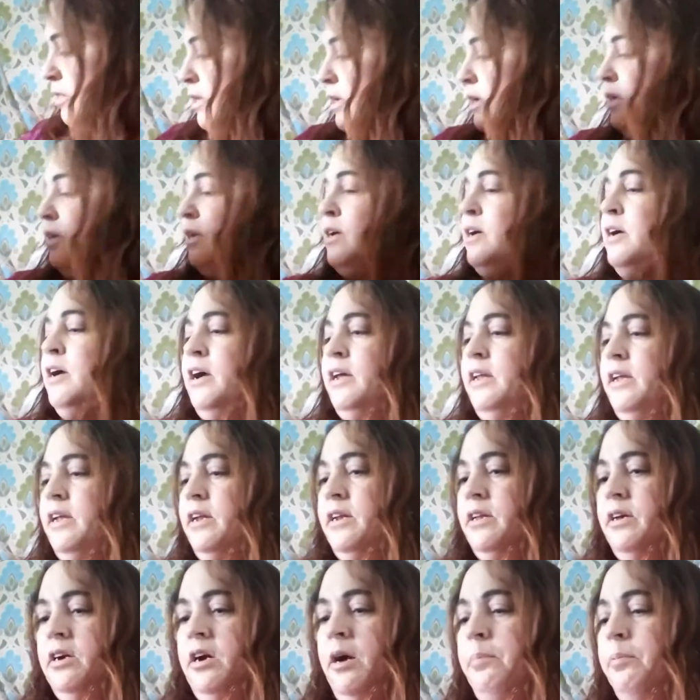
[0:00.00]
Then I
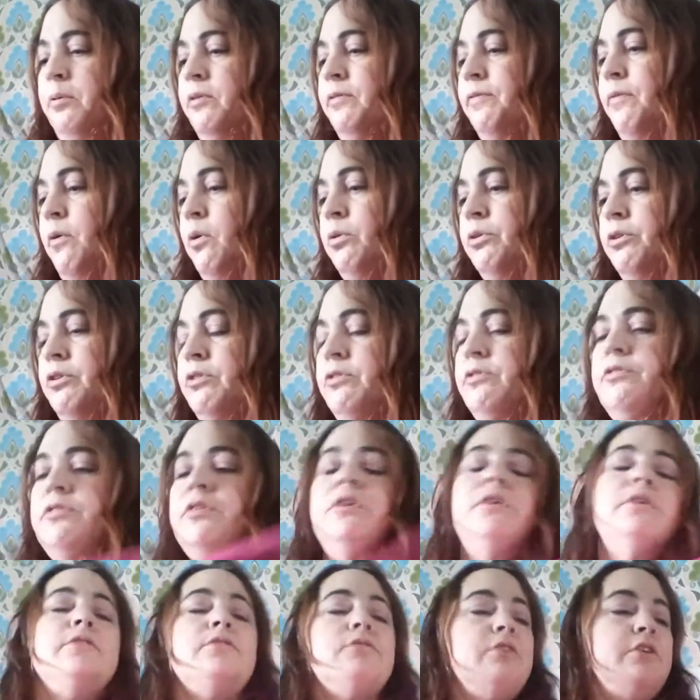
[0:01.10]
needed a couple of folders,
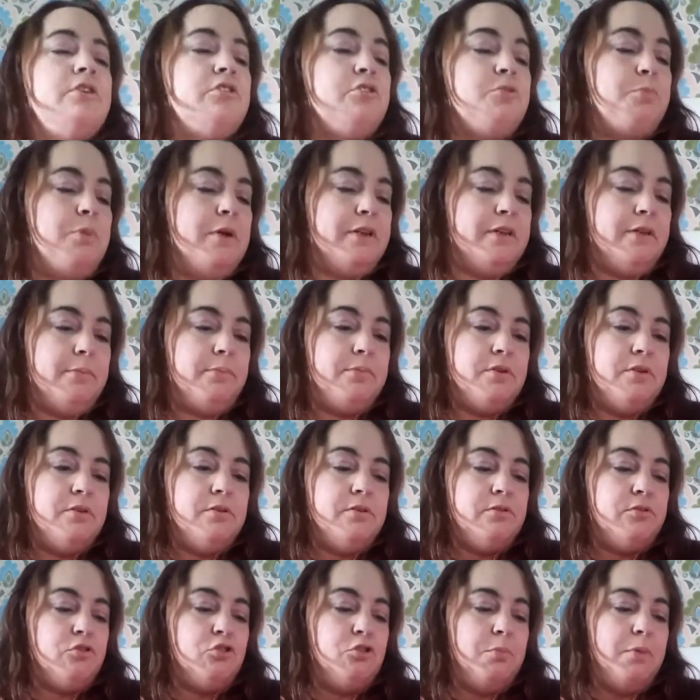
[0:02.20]
so I just picked up
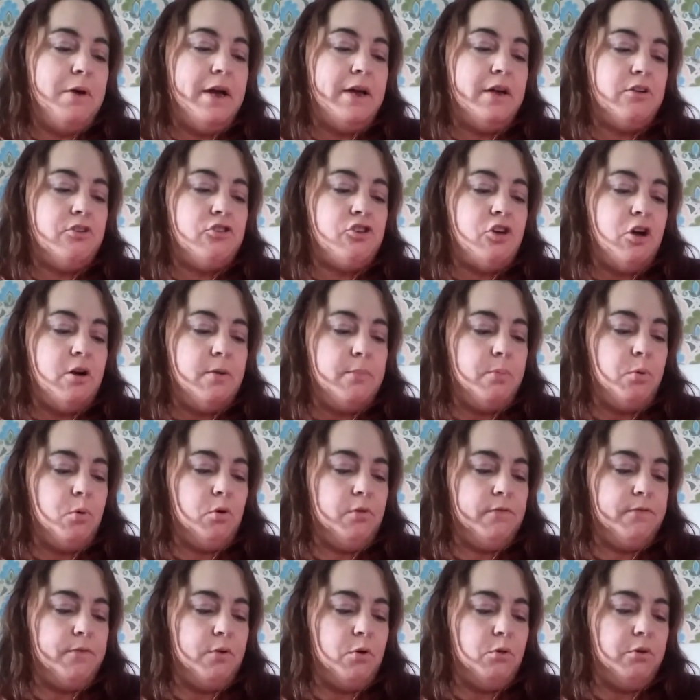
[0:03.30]
this 2-package
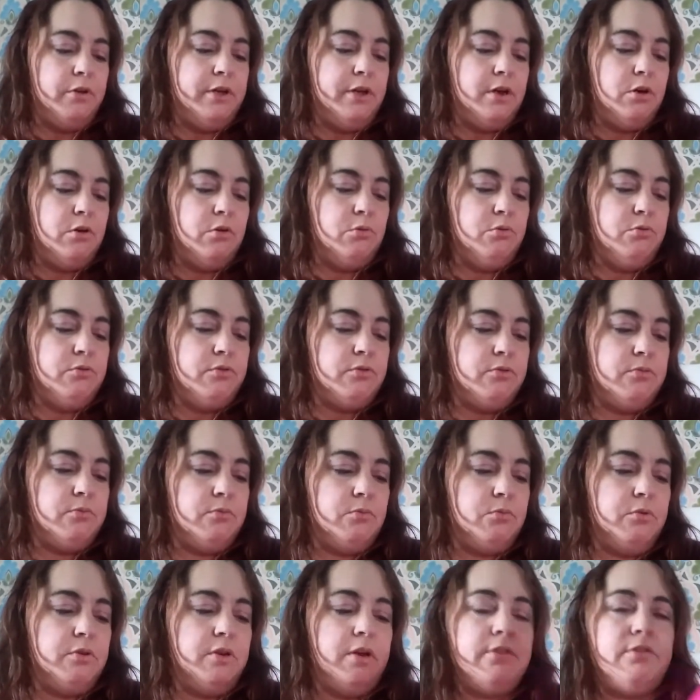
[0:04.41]
portfolios.
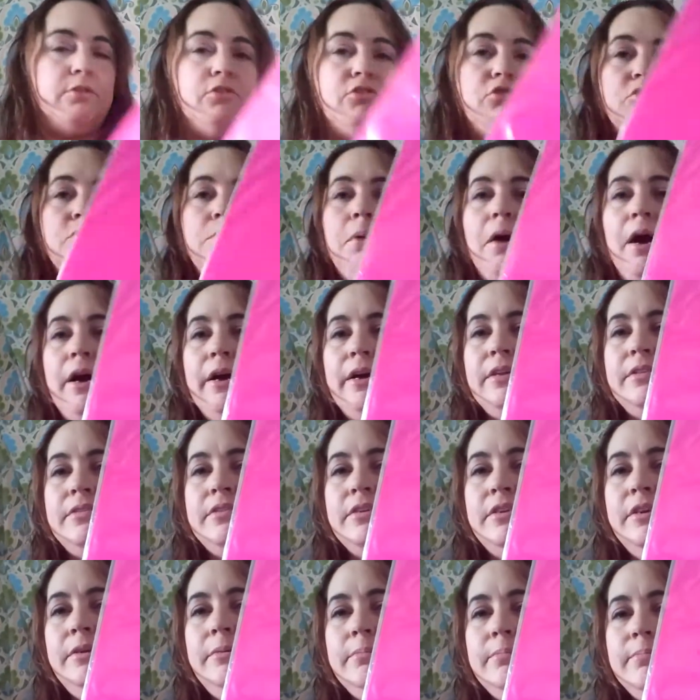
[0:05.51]
Got the 2 pockets
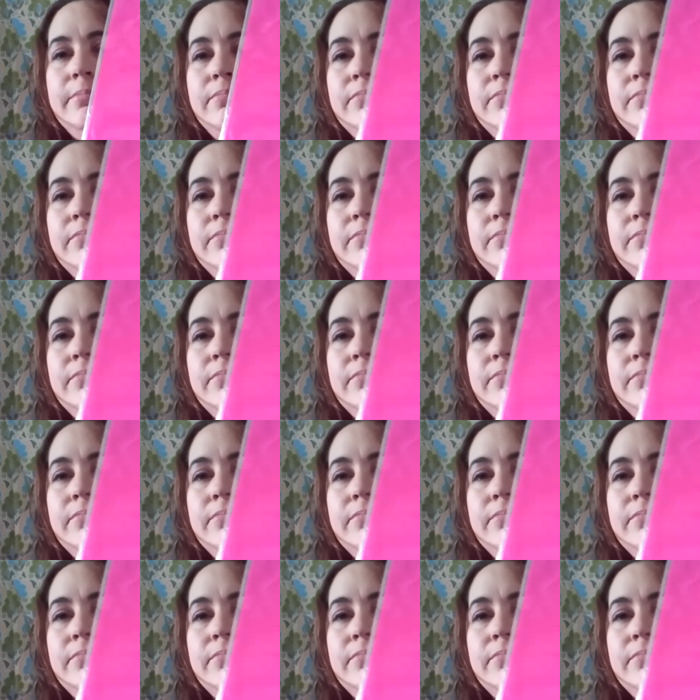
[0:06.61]
in it,